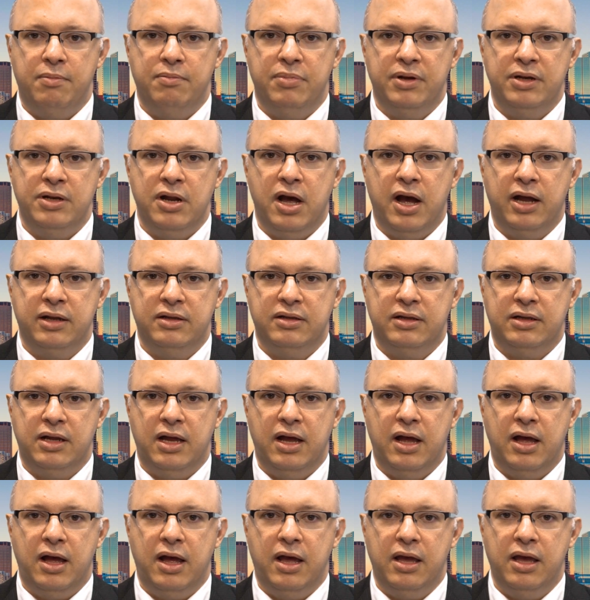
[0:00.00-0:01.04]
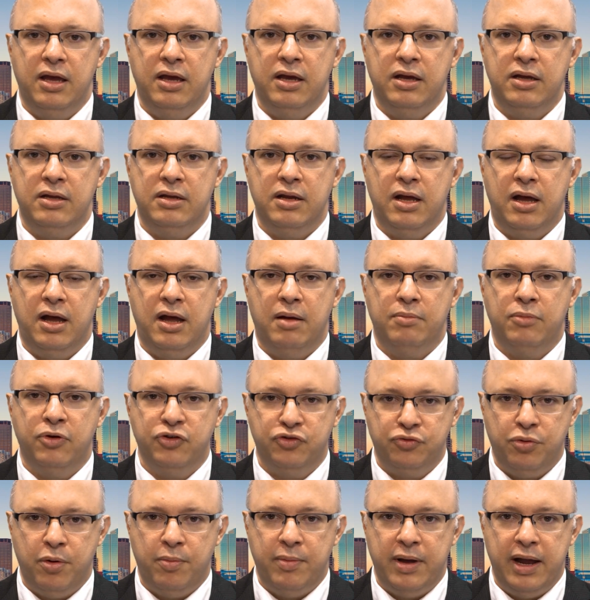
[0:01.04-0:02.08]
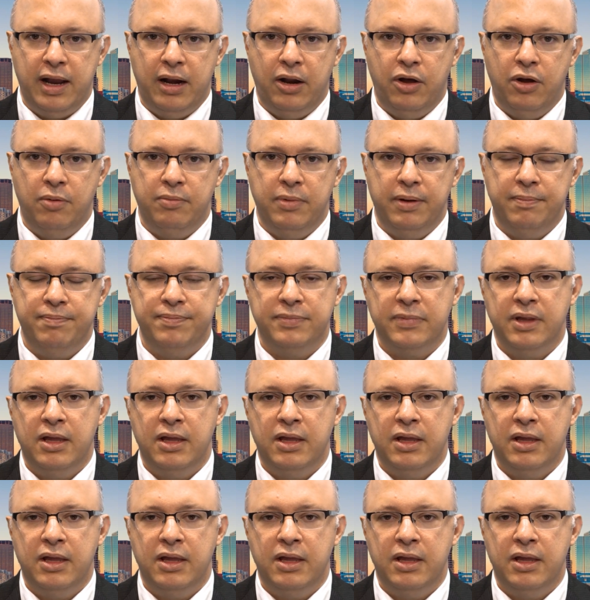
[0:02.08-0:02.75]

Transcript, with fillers: but not in multiple myeloma.